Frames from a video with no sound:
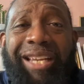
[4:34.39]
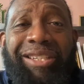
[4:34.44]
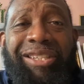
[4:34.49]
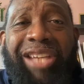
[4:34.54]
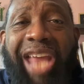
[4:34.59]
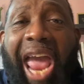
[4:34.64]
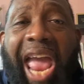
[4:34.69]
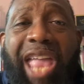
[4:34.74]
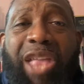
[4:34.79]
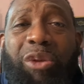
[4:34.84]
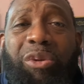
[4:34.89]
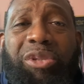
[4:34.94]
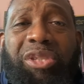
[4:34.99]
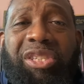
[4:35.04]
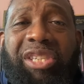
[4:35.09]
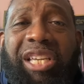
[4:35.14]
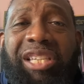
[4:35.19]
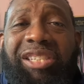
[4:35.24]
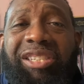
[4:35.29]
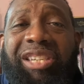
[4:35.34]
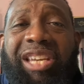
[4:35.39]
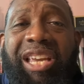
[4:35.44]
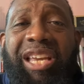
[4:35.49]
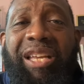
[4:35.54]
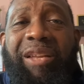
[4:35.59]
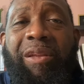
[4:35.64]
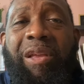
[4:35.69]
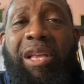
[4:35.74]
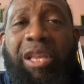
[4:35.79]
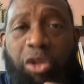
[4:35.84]
Daniel
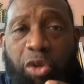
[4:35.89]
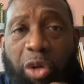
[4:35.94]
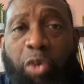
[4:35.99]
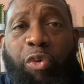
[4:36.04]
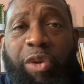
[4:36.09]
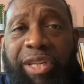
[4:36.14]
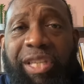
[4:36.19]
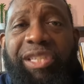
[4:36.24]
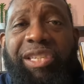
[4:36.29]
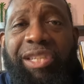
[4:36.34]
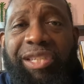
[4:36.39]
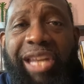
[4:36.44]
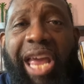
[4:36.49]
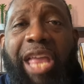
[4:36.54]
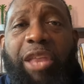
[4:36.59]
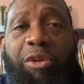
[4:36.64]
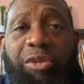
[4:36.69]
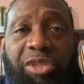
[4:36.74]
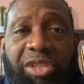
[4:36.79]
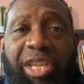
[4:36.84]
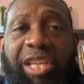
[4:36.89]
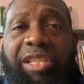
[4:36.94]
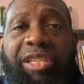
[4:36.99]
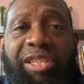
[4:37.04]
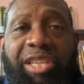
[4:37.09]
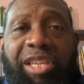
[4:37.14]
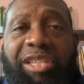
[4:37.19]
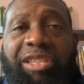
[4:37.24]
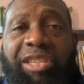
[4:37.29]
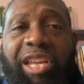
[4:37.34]
16, you can read this in Daniel 6,
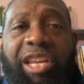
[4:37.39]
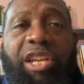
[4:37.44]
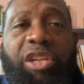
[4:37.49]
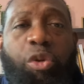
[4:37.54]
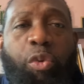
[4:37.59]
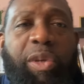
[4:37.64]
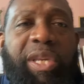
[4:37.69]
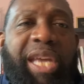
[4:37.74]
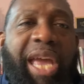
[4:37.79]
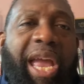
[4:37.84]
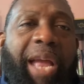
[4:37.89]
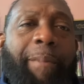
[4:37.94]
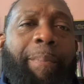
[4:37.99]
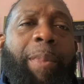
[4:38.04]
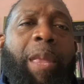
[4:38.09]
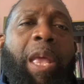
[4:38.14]
16 and 28.